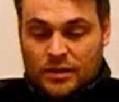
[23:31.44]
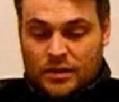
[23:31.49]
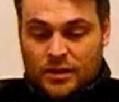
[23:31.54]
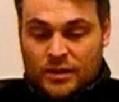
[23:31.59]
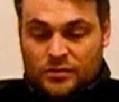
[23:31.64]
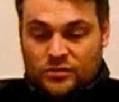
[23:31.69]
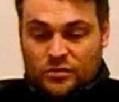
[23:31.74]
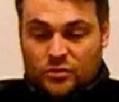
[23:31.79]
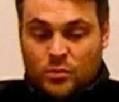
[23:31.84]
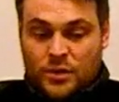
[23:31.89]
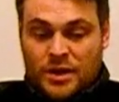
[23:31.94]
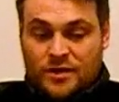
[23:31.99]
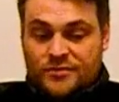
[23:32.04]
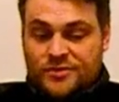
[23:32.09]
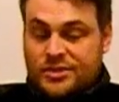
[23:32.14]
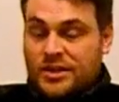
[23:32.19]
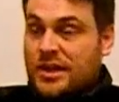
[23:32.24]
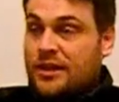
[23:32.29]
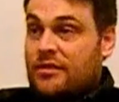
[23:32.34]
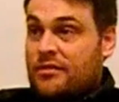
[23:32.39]
It's a way of
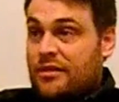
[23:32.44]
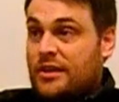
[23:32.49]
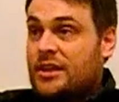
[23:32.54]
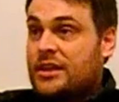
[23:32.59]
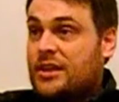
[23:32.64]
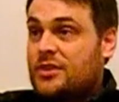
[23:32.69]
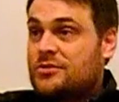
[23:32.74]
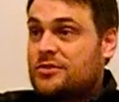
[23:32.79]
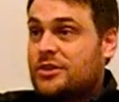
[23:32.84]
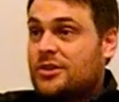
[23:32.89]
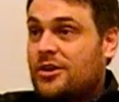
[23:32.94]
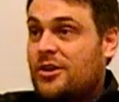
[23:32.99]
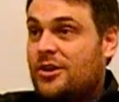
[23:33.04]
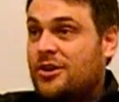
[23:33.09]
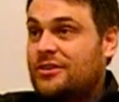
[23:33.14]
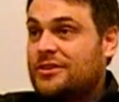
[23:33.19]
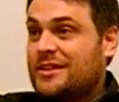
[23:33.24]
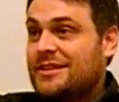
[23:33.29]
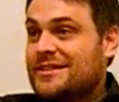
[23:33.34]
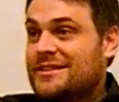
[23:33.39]
saying thank you to
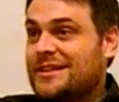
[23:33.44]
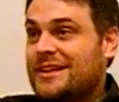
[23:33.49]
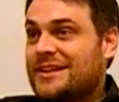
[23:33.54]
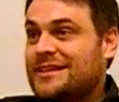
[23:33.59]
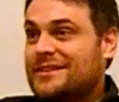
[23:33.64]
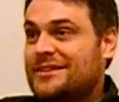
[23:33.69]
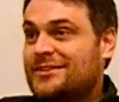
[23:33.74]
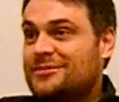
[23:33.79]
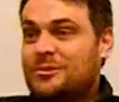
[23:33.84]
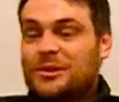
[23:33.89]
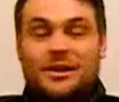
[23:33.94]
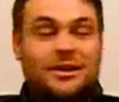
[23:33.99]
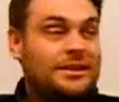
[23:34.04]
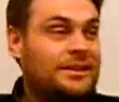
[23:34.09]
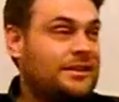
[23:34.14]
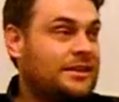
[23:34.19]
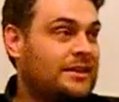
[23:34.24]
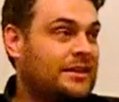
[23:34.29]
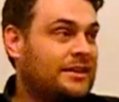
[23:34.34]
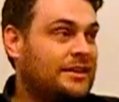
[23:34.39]
God, isn't it, as
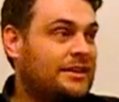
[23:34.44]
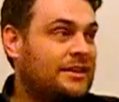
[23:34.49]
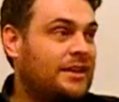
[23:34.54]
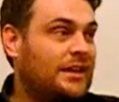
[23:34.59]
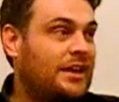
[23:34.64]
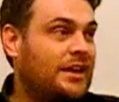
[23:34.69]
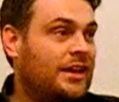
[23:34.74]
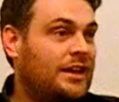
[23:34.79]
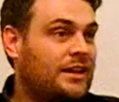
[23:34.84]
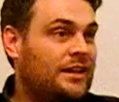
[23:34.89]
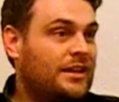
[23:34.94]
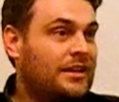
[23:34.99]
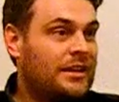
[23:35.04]
well? Yeah.